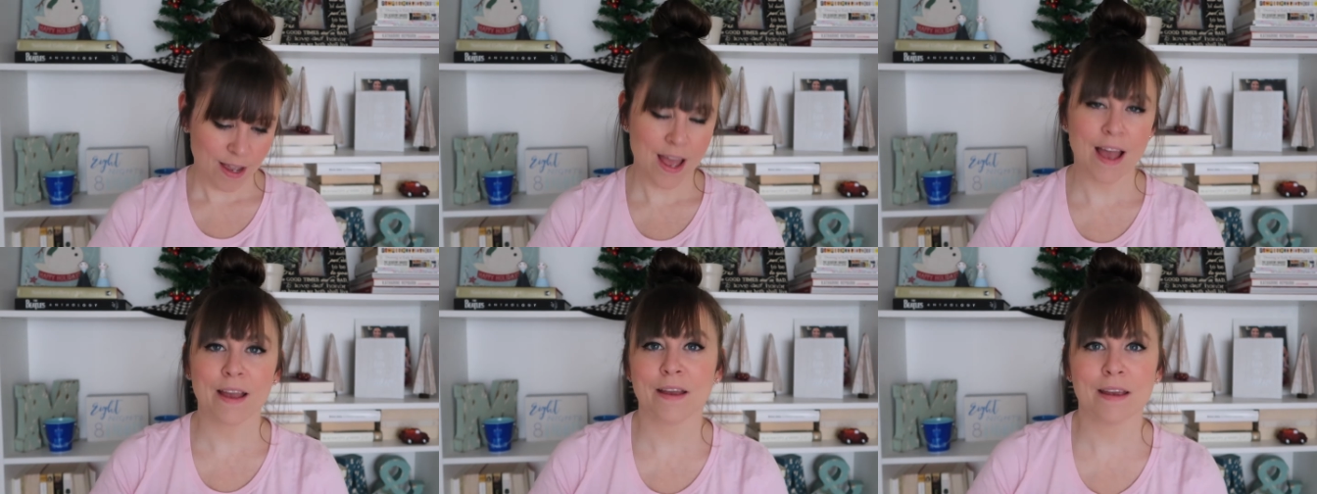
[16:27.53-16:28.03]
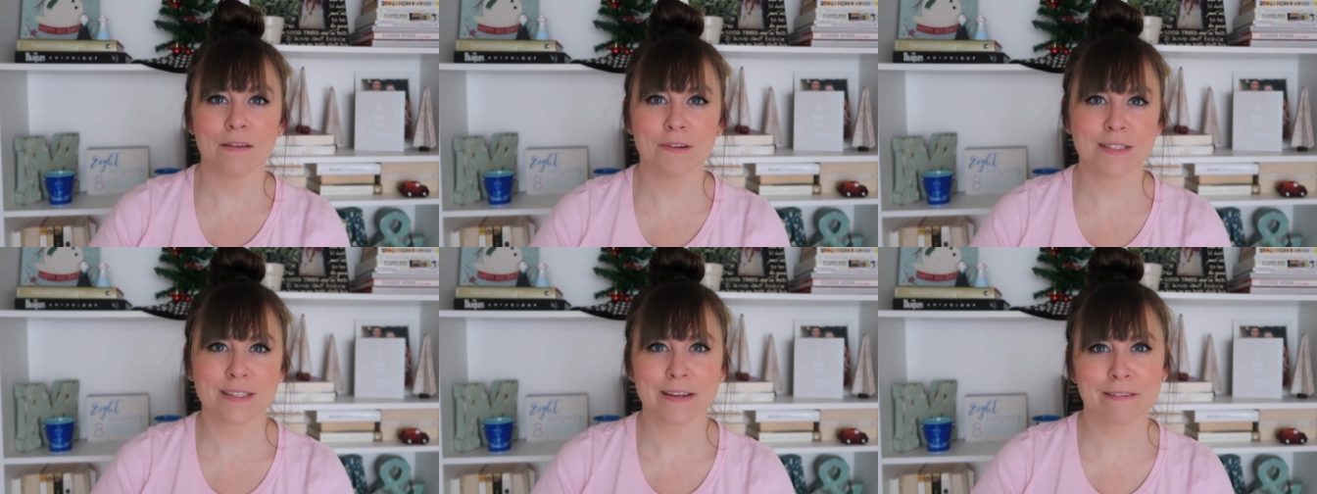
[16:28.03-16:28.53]
I
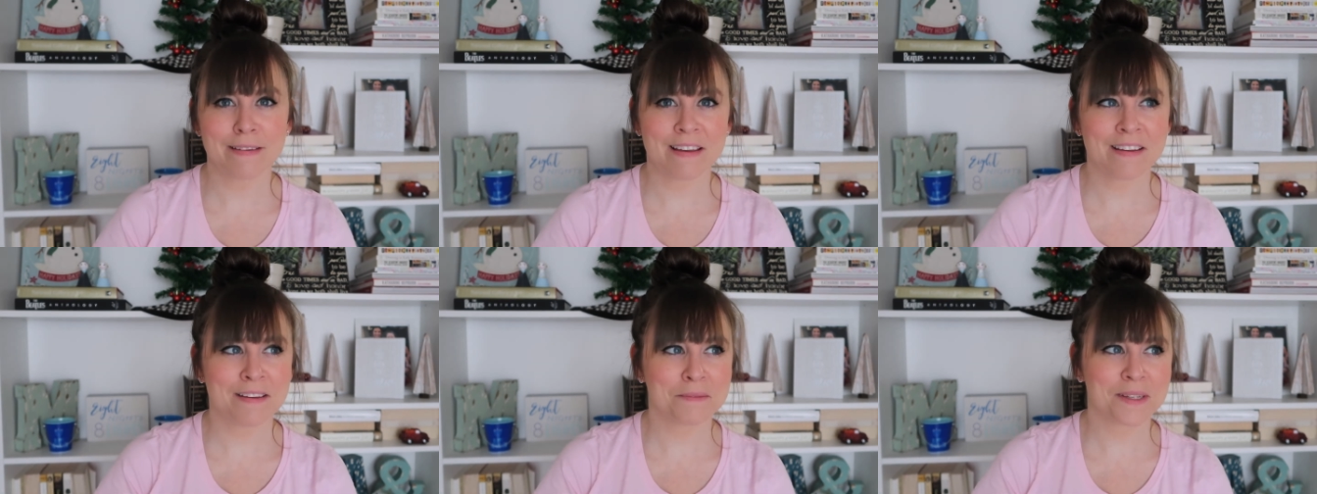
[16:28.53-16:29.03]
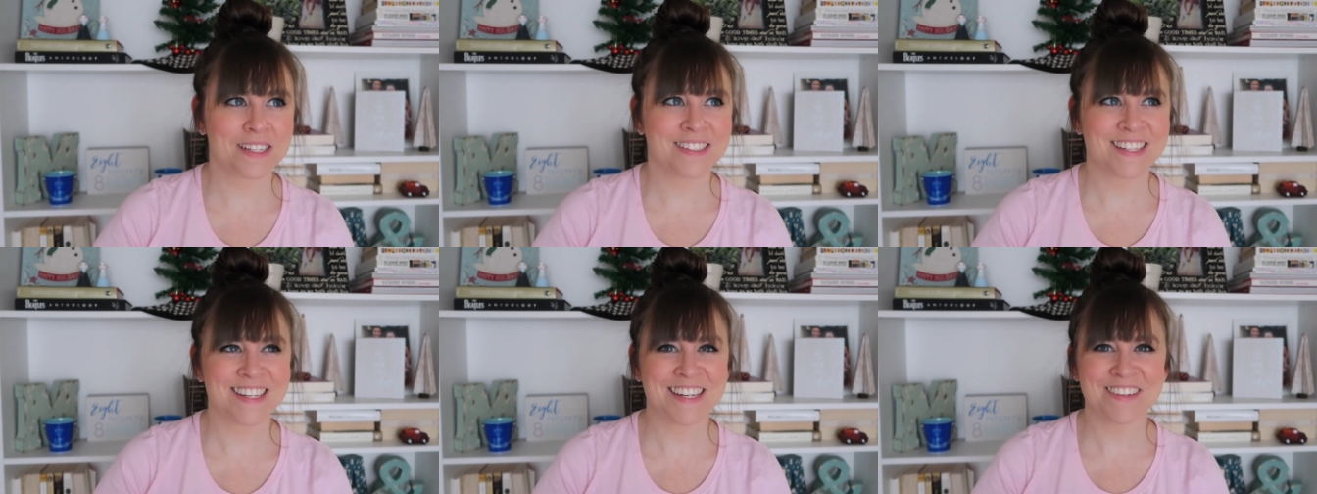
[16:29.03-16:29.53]
was like, man, I'm gonna
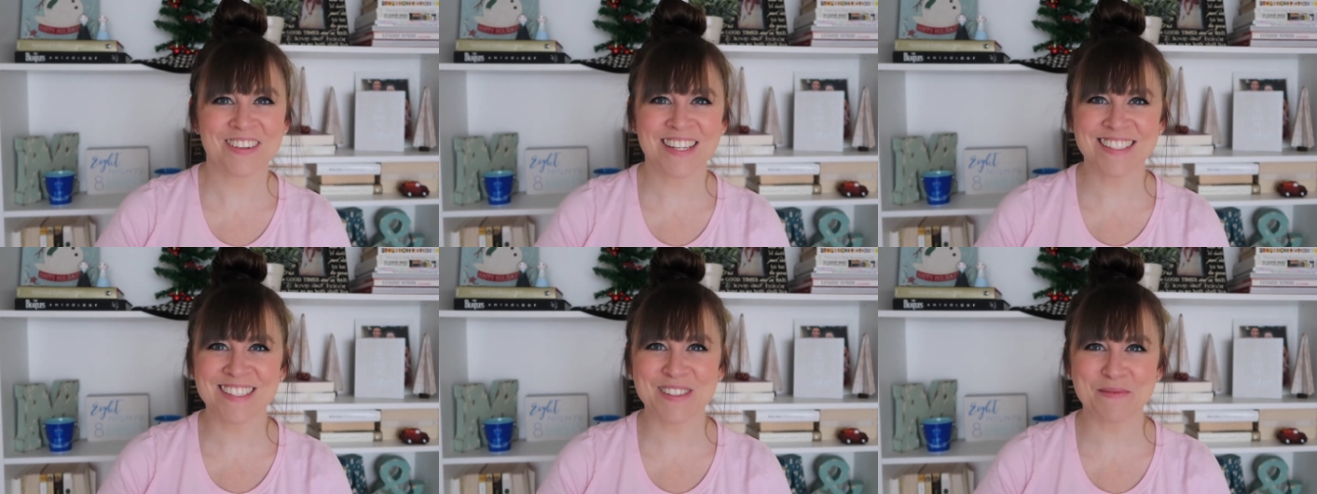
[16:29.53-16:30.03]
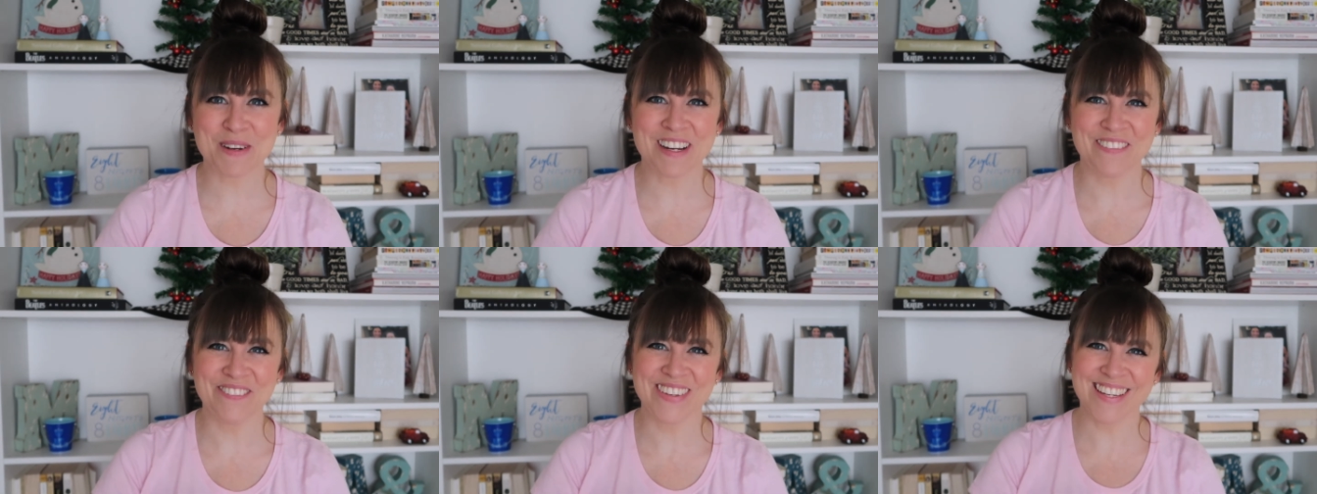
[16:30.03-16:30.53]
take it anyway. It's super
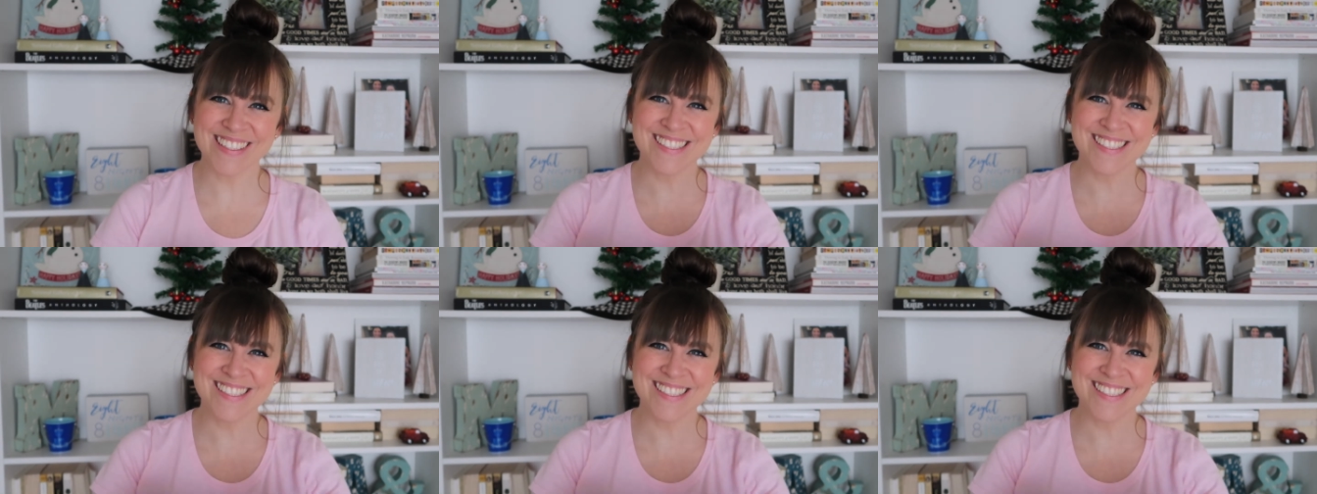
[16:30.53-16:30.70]
comfy,